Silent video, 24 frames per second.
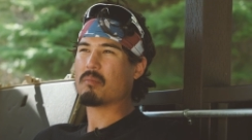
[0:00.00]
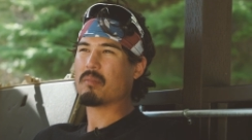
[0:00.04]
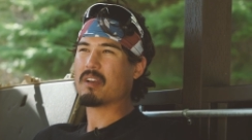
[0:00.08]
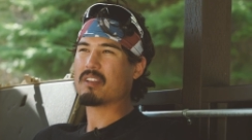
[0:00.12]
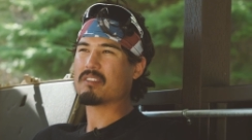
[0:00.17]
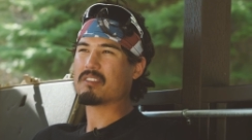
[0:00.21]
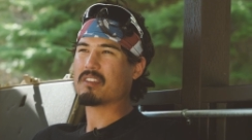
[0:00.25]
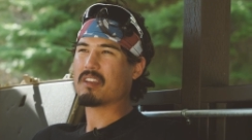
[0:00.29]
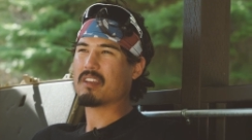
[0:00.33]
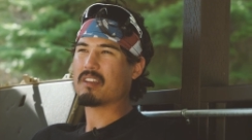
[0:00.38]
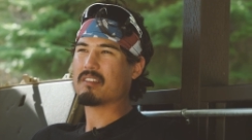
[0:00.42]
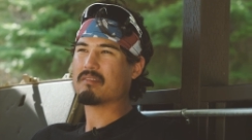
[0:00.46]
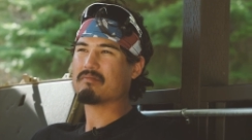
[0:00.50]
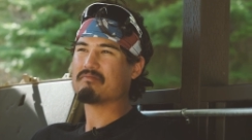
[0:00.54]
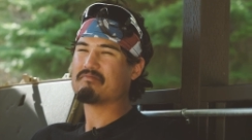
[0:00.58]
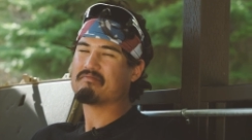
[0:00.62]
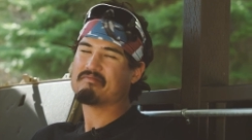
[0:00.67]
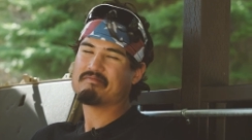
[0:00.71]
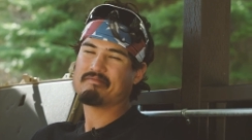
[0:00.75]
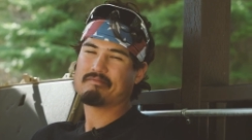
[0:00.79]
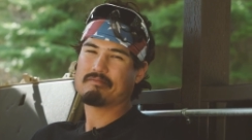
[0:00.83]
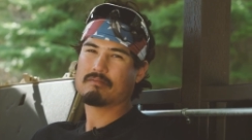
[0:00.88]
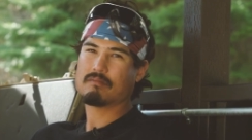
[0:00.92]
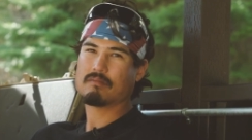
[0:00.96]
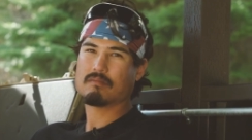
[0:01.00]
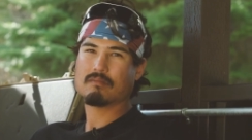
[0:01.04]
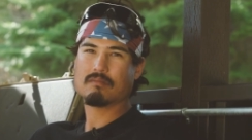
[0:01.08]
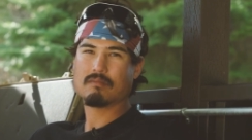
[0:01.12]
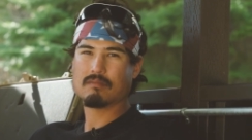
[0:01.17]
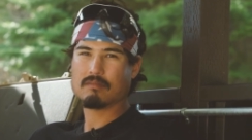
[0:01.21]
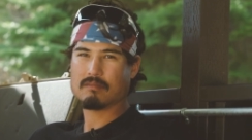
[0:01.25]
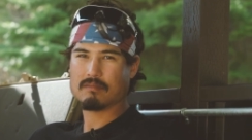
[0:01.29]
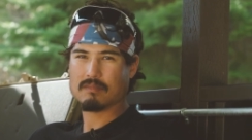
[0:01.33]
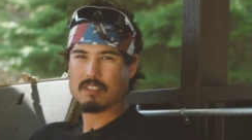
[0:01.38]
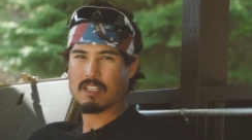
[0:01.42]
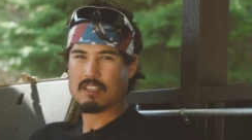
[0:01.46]
musket.
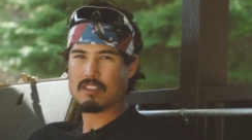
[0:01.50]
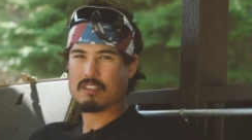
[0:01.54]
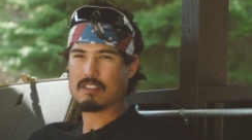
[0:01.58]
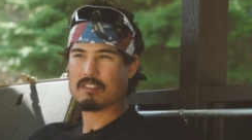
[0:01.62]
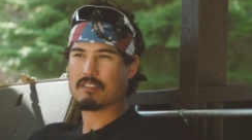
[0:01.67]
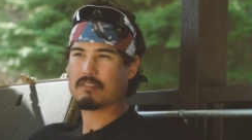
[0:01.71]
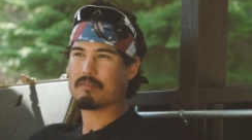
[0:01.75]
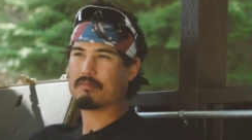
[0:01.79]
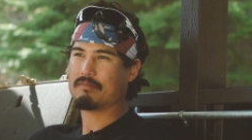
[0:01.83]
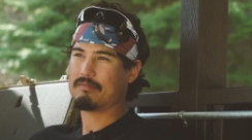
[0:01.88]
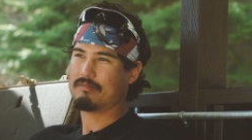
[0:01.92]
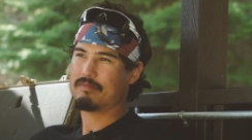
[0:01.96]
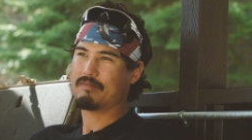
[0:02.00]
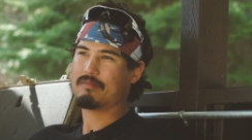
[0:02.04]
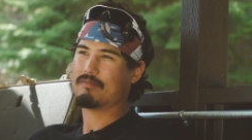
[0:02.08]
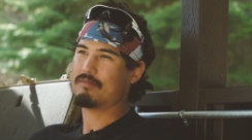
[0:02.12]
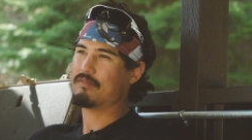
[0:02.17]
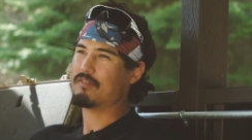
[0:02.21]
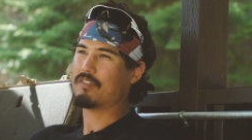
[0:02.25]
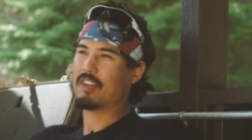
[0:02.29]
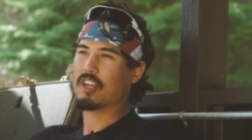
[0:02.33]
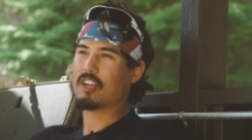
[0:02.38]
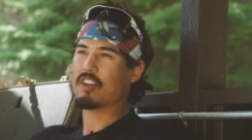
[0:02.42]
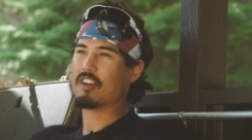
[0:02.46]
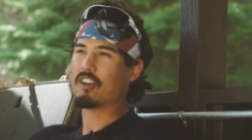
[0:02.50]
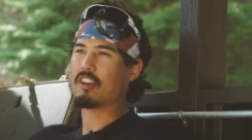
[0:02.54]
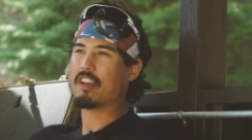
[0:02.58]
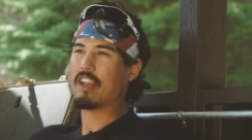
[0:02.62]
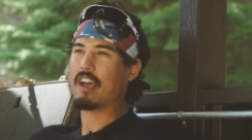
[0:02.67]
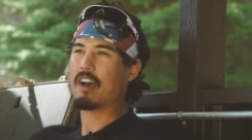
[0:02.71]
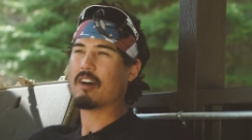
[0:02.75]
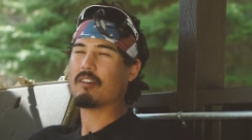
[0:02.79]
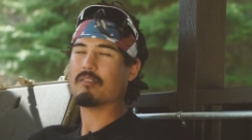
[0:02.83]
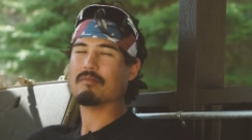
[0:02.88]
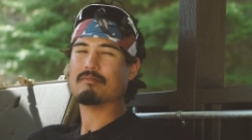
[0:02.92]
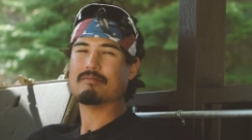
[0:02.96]
He just figured it
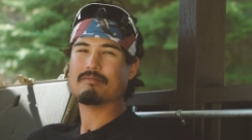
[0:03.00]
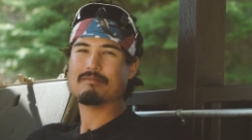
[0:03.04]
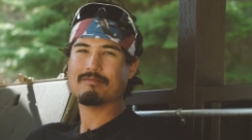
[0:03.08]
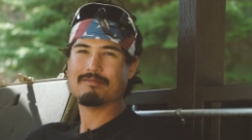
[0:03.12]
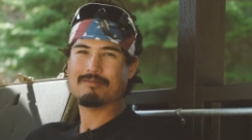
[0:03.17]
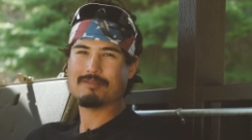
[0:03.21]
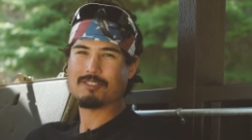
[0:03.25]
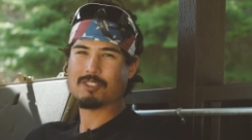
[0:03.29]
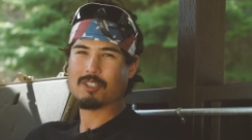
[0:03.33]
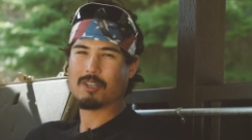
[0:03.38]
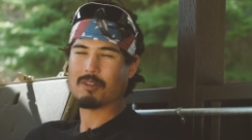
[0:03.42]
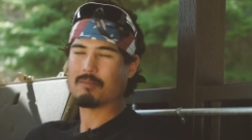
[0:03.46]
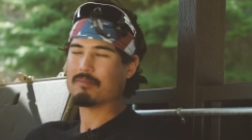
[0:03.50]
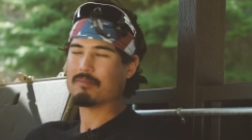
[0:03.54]
out. So